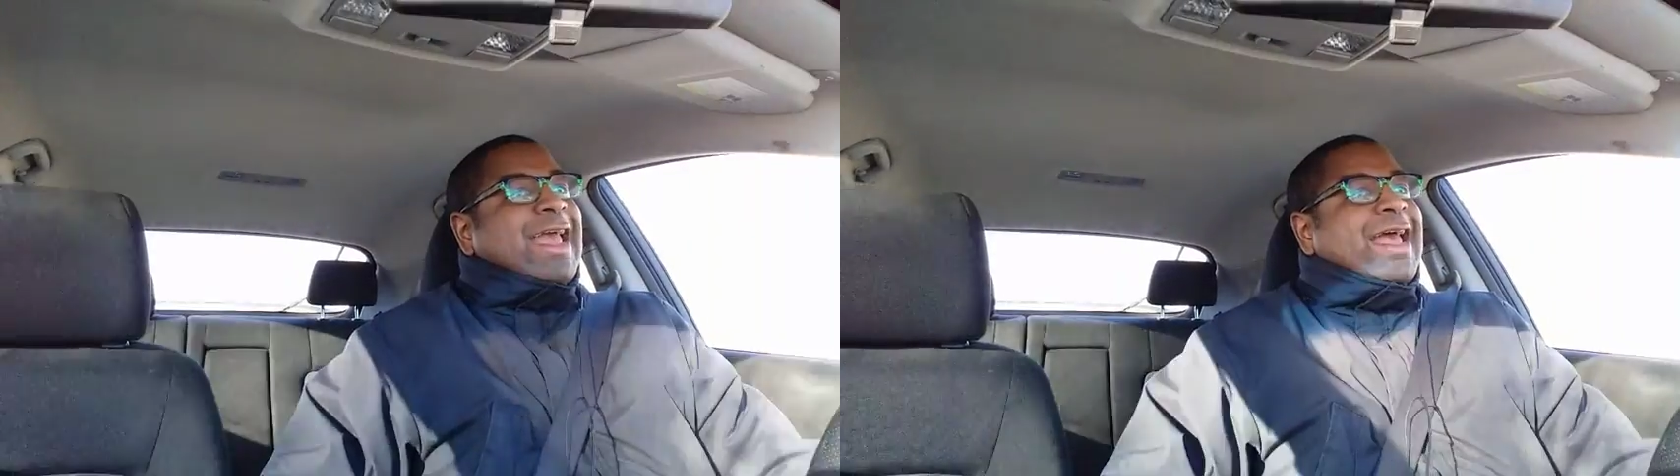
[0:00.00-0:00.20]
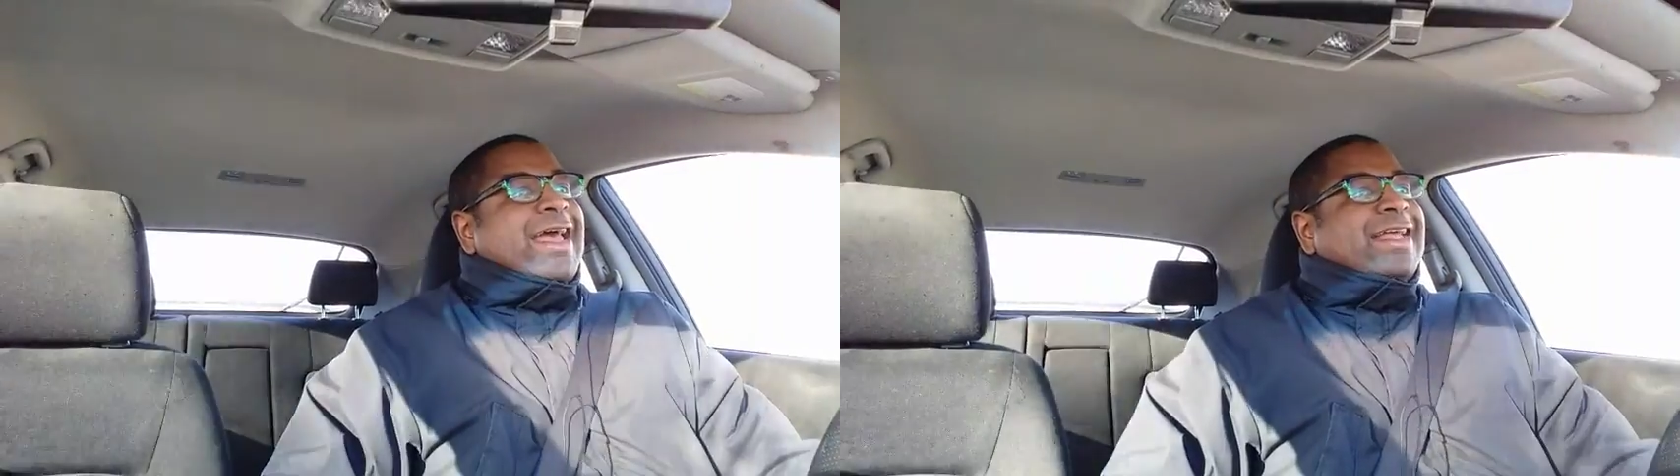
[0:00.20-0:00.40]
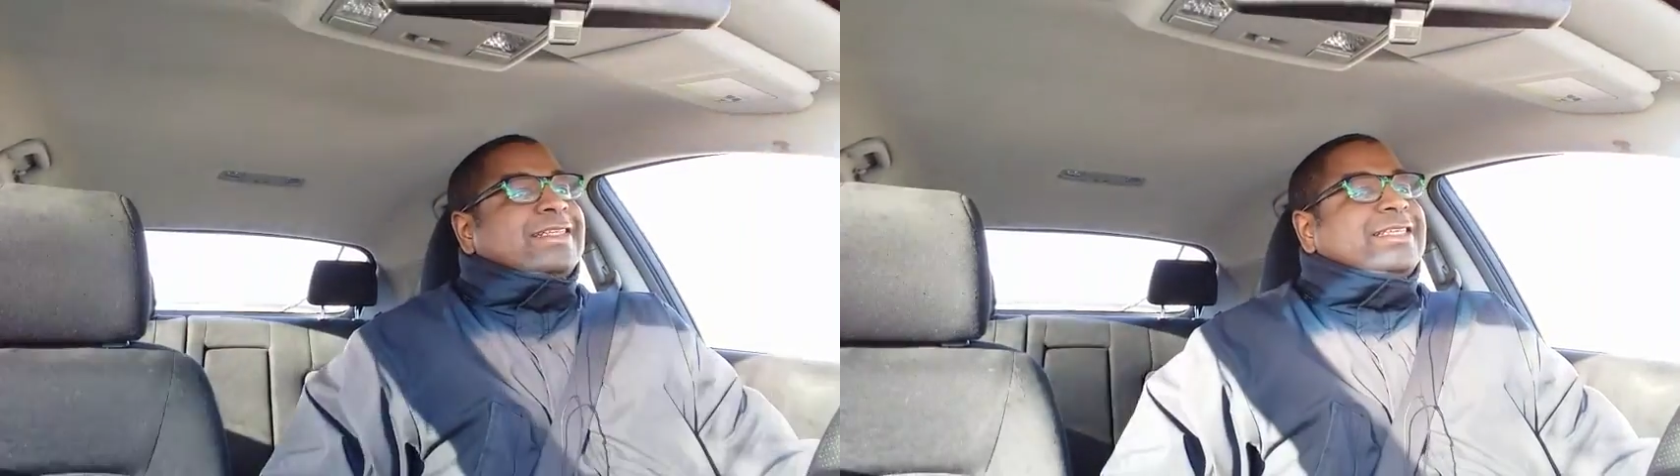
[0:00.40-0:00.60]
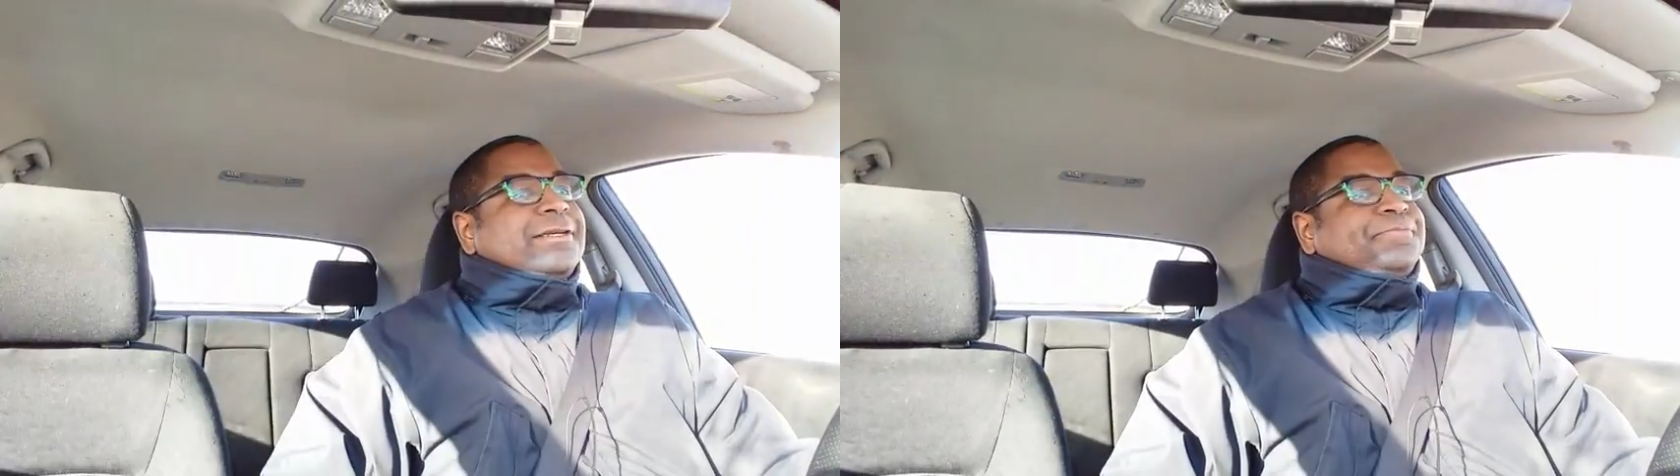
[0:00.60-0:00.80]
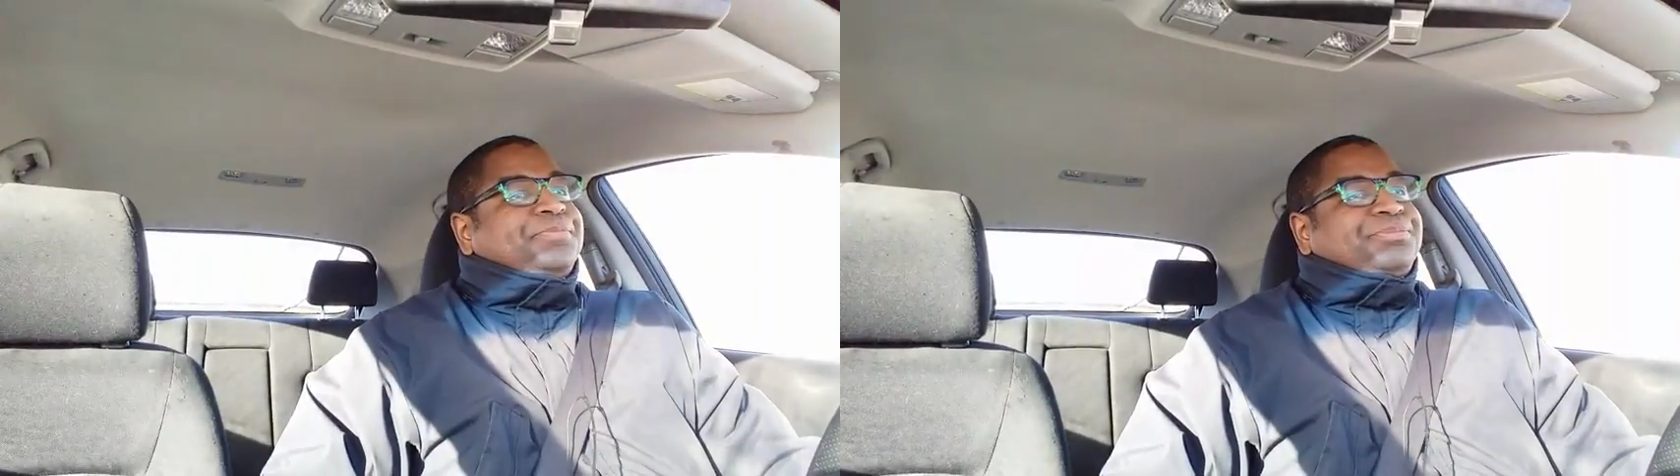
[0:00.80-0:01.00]
and
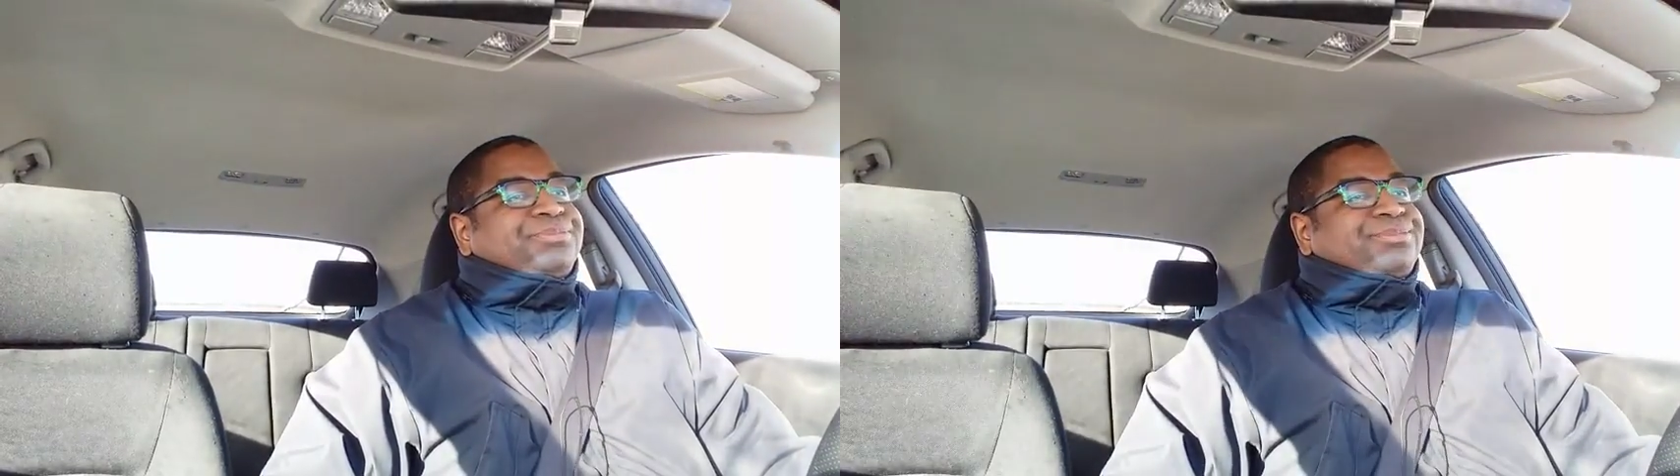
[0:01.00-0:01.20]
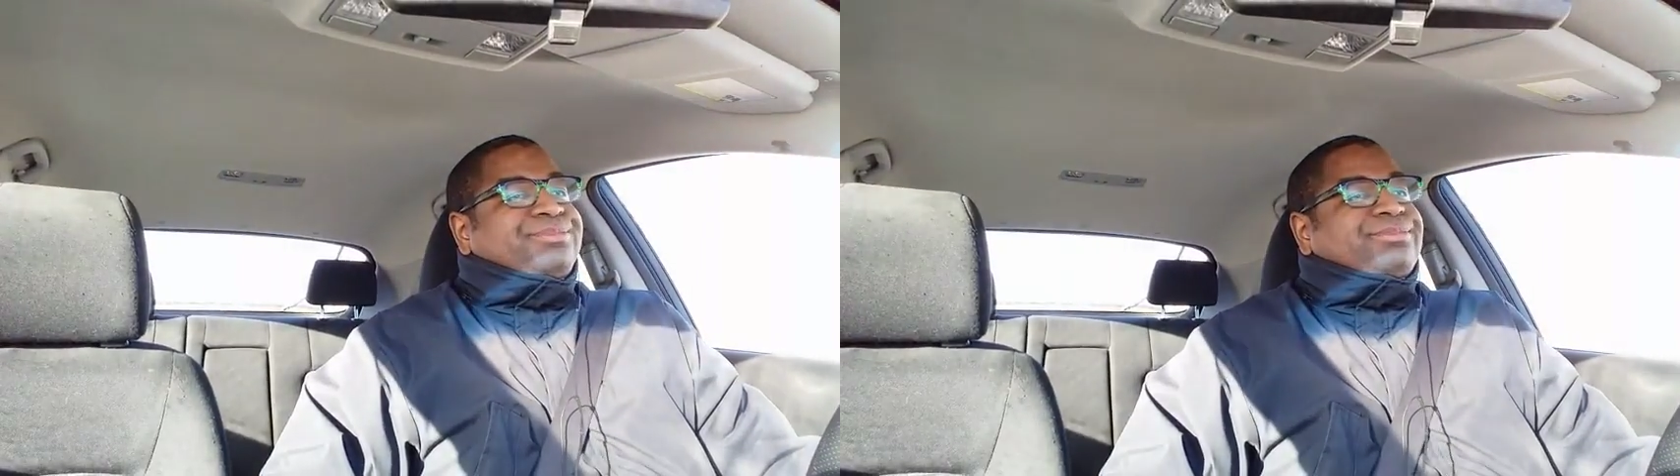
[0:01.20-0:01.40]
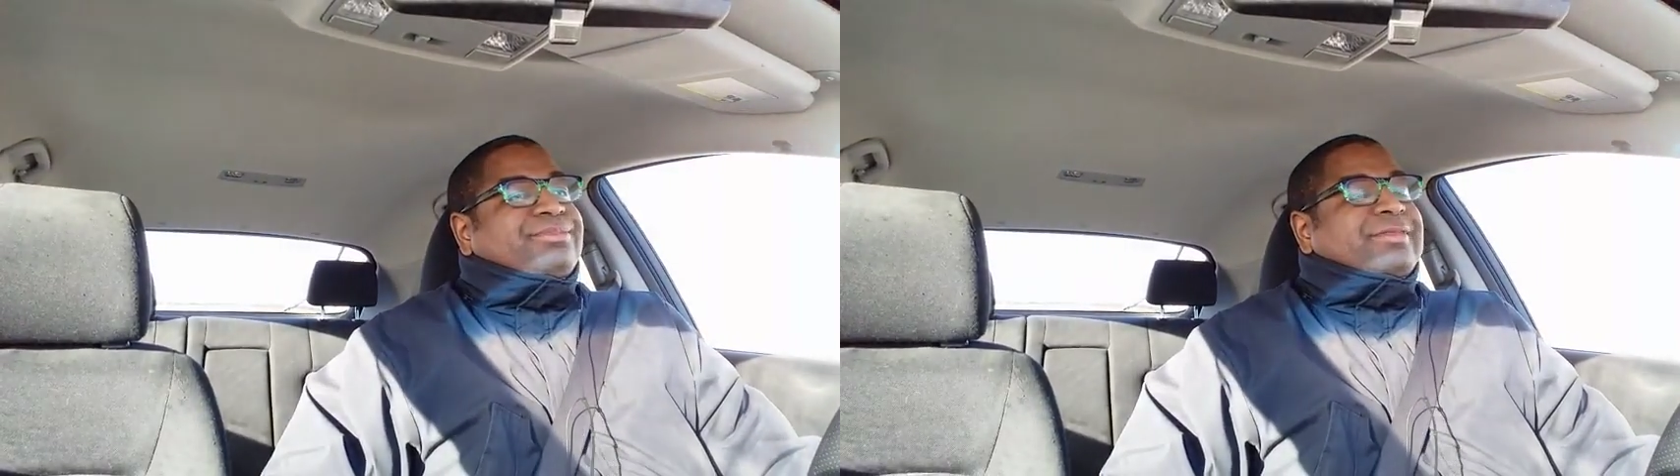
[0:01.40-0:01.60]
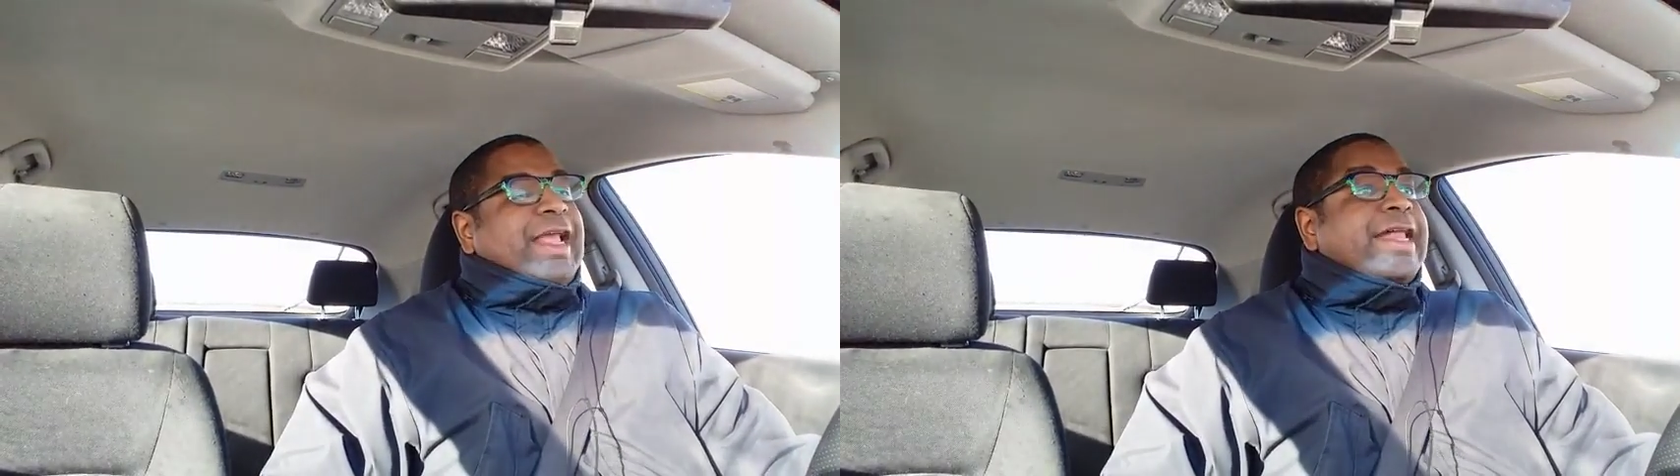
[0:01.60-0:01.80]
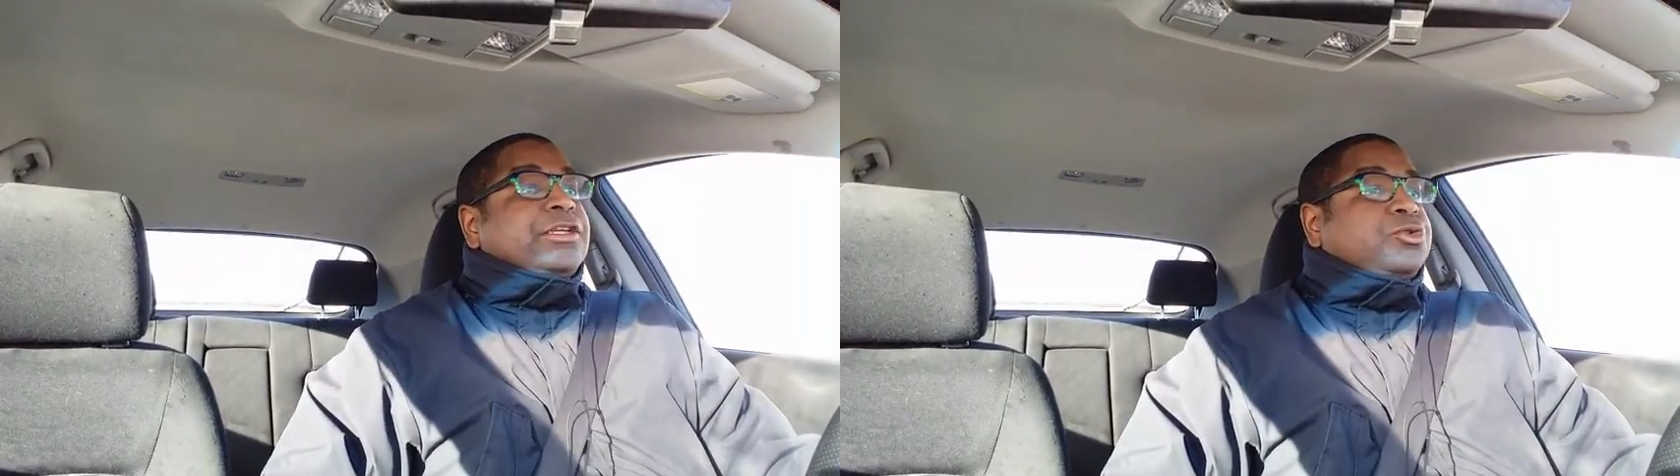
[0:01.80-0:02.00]

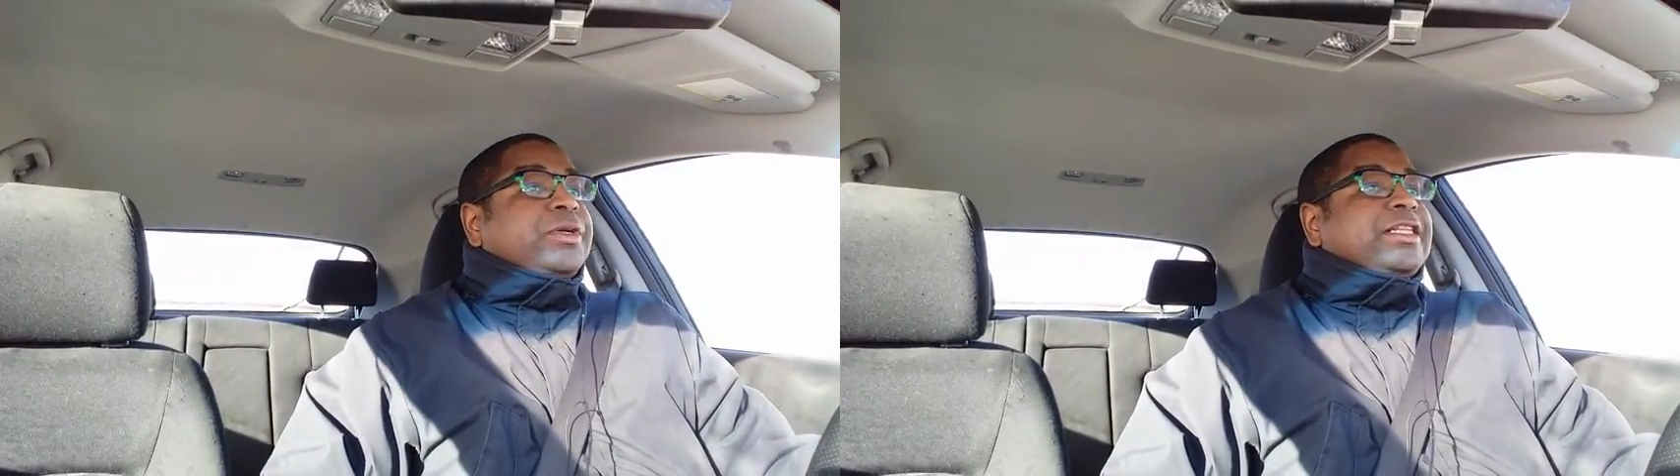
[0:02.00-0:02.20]
it's